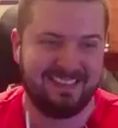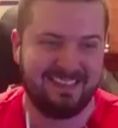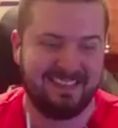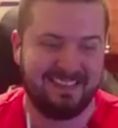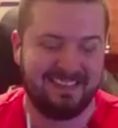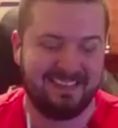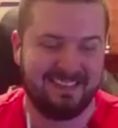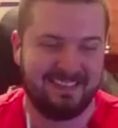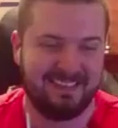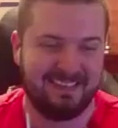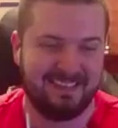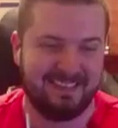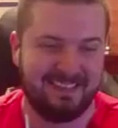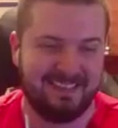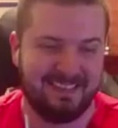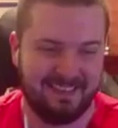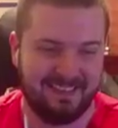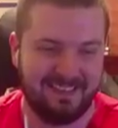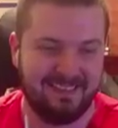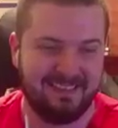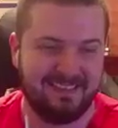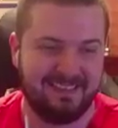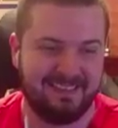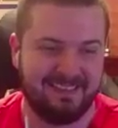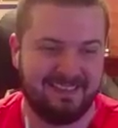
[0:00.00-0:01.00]

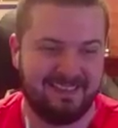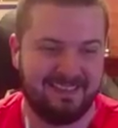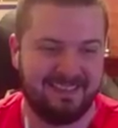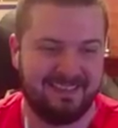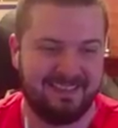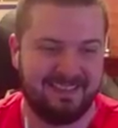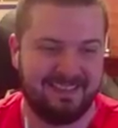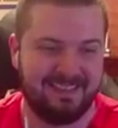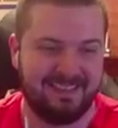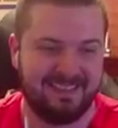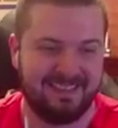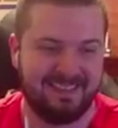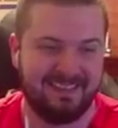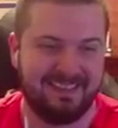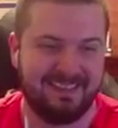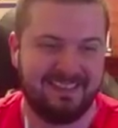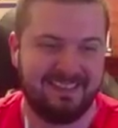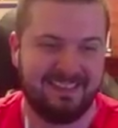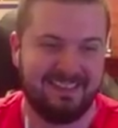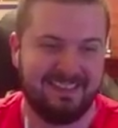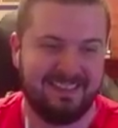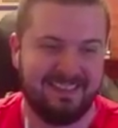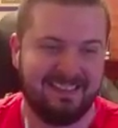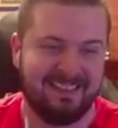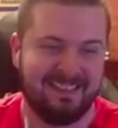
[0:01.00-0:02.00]

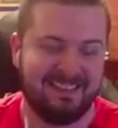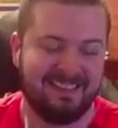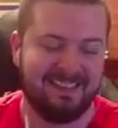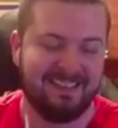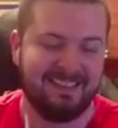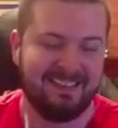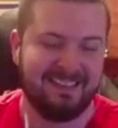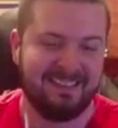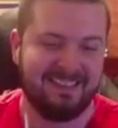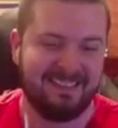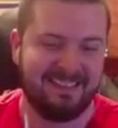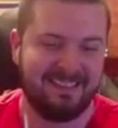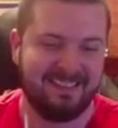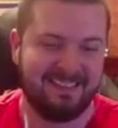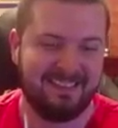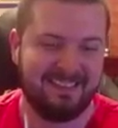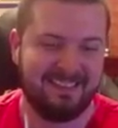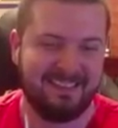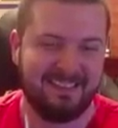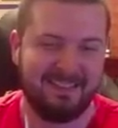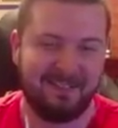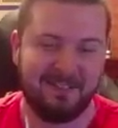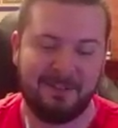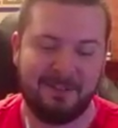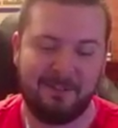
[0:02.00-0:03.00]

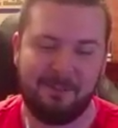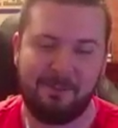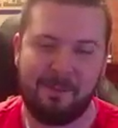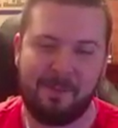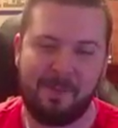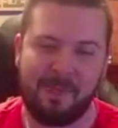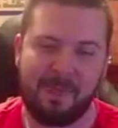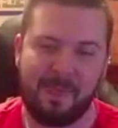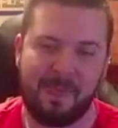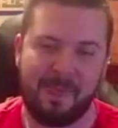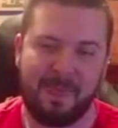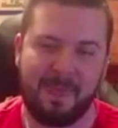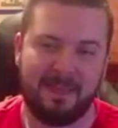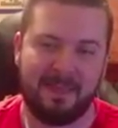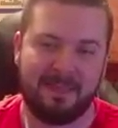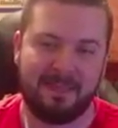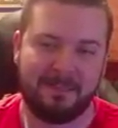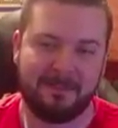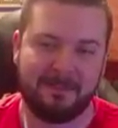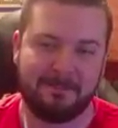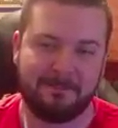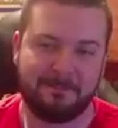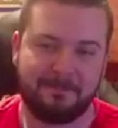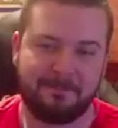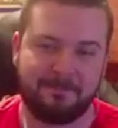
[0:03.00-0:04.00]

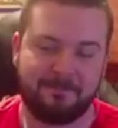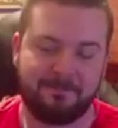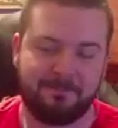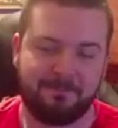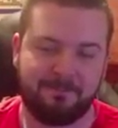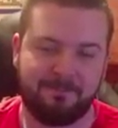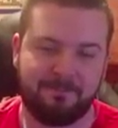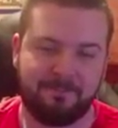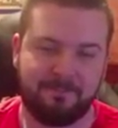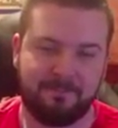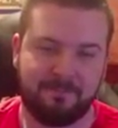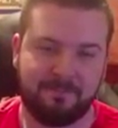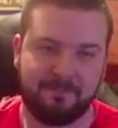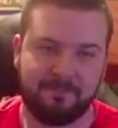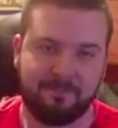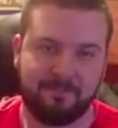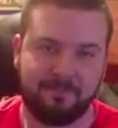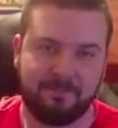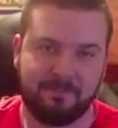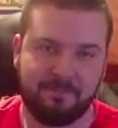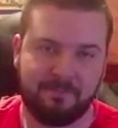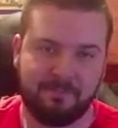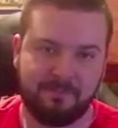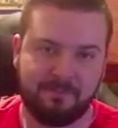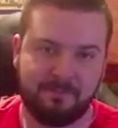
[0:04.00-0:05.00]

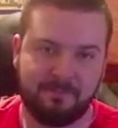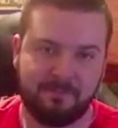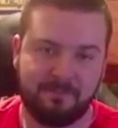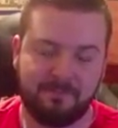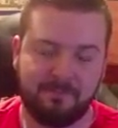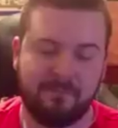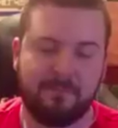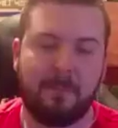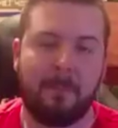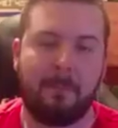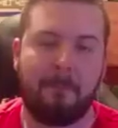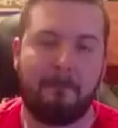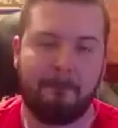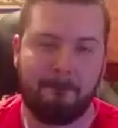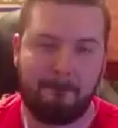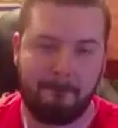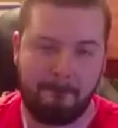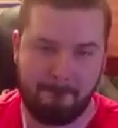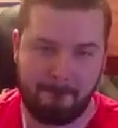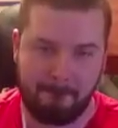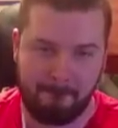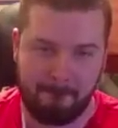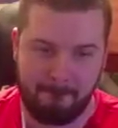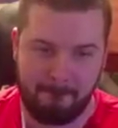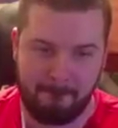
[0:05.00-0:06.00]

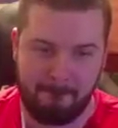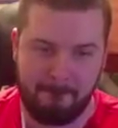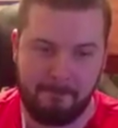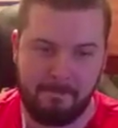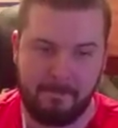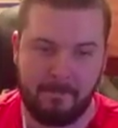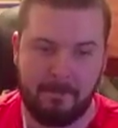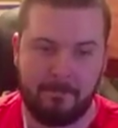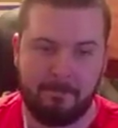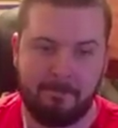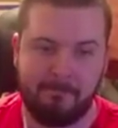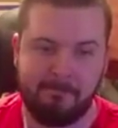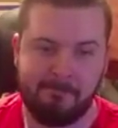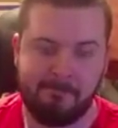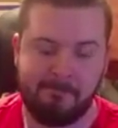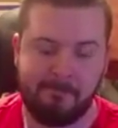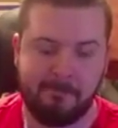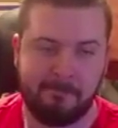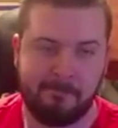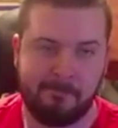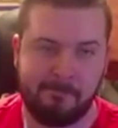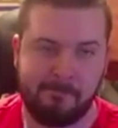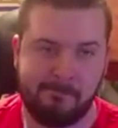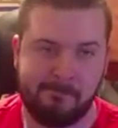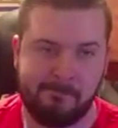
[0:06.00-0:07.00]

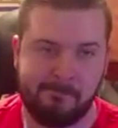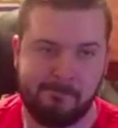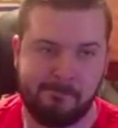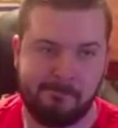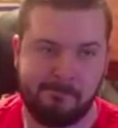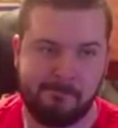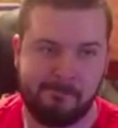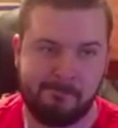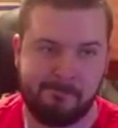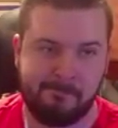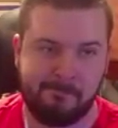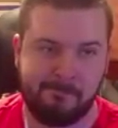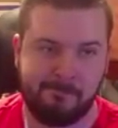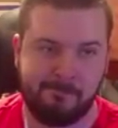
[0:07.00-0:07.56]
[no speech]